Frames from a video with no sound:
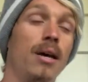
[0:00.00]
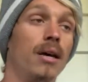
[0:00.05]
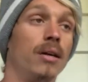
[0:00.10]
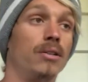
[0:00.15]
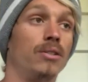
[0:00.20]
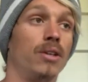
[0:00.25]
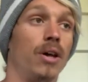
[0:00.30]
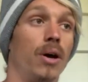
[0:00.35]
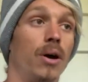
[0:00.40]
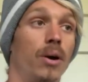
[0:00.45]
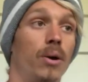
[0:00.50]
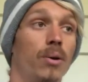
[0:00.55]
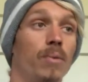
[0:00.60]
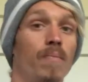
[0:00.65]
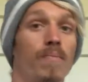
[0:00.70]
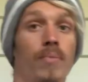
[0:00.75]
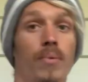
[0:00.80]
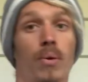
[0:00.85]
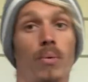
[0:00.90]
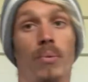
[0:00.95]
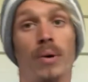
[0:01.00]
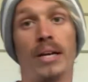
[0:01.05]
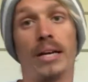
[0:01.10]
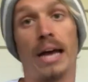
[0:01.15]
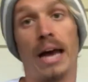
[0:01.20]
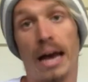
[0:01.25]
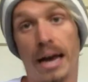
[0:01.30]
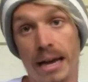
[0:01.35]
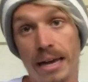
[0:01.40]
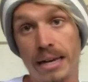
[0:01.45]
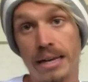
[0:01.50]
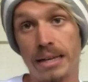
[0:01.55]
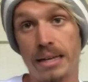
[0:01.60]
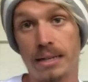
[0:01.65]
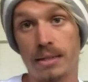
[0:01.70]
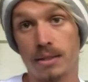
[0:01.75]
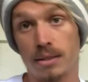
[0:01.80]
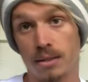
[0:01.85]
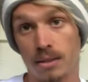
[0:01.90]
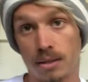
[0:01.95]
So week A
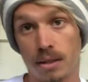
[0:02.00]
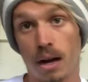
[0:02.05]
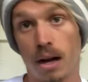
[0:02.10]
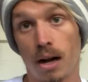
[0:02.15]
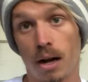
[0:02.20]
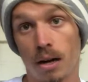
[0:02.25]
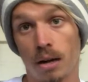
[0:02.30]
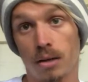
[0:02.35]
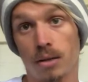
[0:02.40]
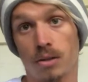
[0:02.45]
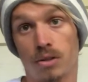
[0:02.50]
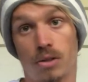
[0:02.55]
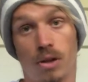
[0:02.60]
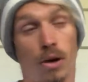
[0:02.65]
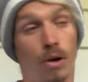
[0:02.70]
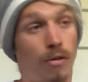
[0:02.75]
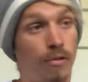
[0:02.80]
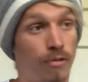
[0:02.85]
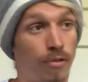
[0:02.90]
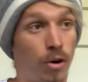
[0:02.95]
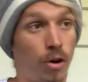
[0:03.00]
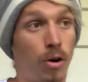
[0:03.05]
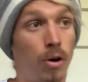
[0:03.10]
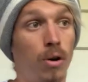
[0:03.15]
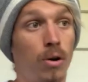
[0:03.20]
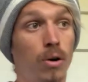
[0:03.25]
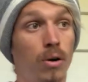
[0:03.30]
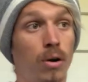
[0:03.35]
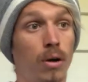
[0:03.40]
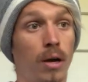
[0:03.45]
is the start, so 4,